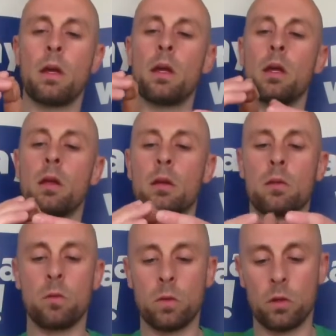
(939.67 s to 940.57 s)

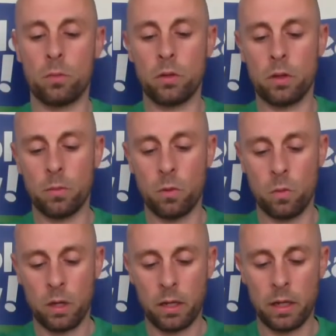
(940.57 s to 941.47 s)
And we're going to put him
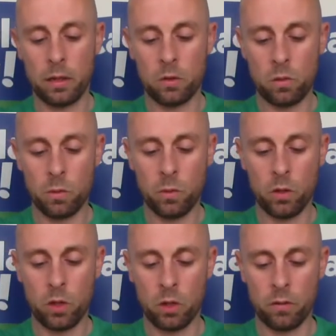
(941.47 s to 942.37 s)
away again. Just while we
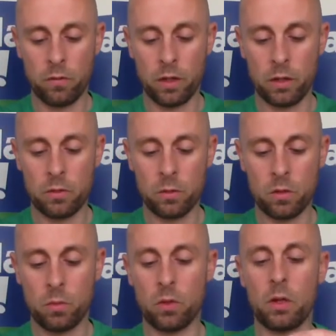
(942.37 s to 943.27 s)
work on the face, we're
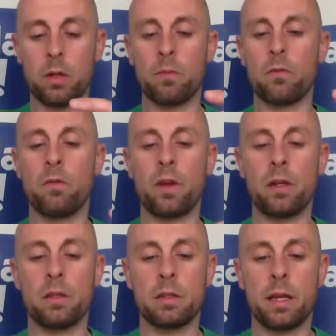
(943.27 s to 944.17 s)
going to put him
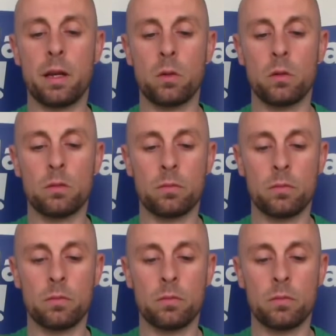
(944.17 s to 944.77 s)
face down